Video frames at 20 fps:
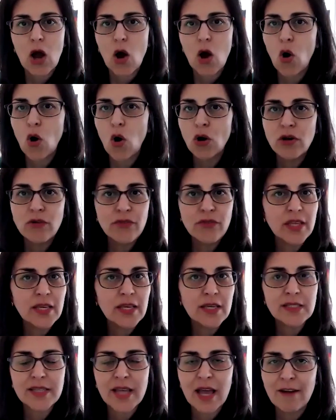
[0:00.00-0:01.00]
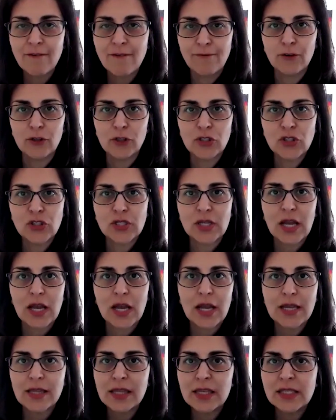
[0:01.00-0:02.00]
all of these efforts
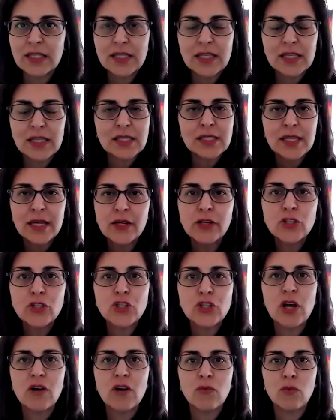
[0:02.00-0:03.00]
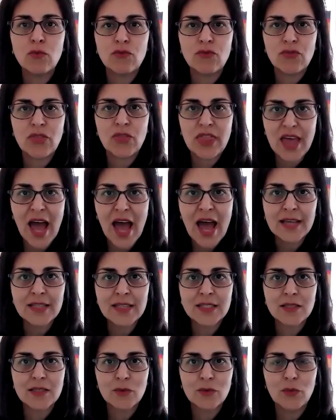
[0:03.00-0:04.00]
is the synergy of that
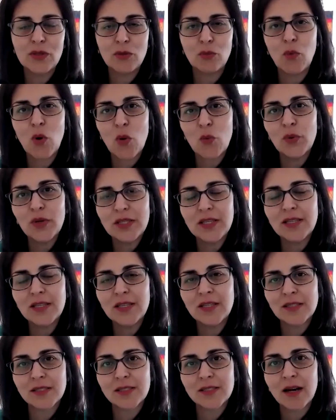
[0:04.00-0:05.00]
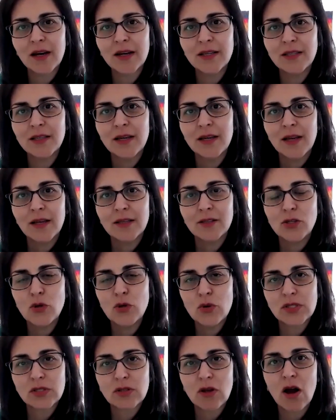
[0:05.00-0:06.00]
with what we did inside the
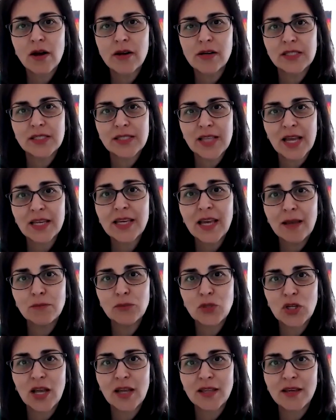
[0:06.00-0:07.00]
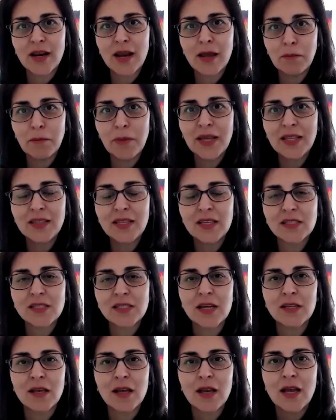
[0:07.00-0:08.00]
US Congress that came together and made this
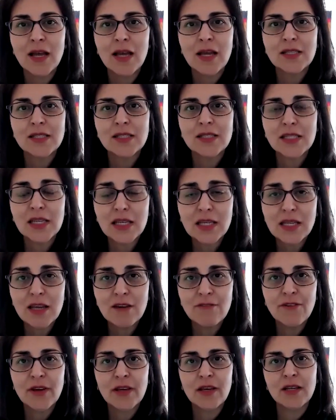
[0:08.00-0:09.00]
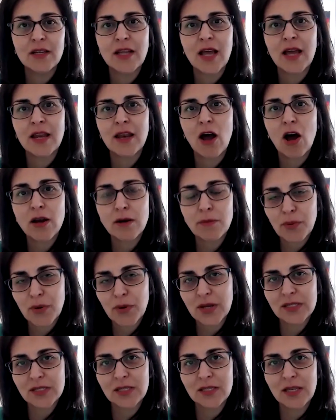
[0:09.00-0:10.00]
a significant and
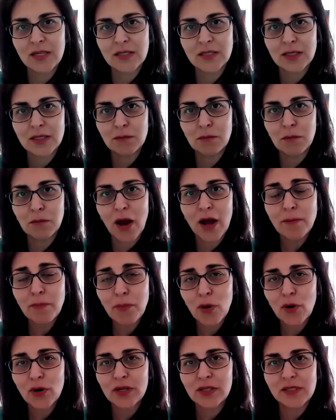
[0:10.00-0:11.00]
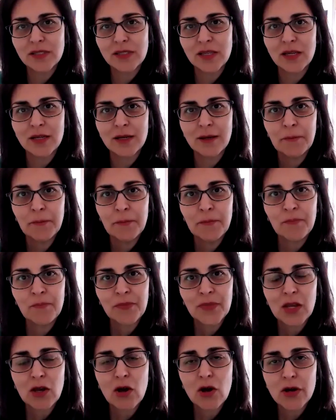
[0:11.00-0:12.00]
unprecedented bipartisan
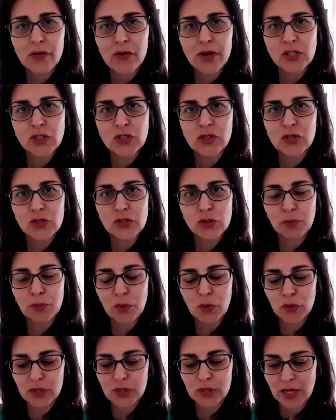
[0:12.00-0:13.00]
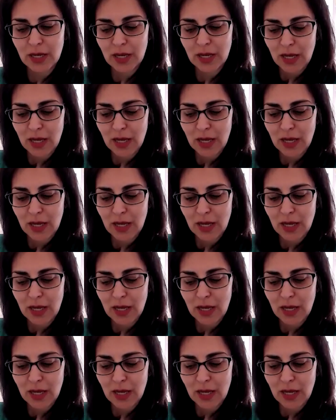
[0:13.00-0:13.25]
congressional support.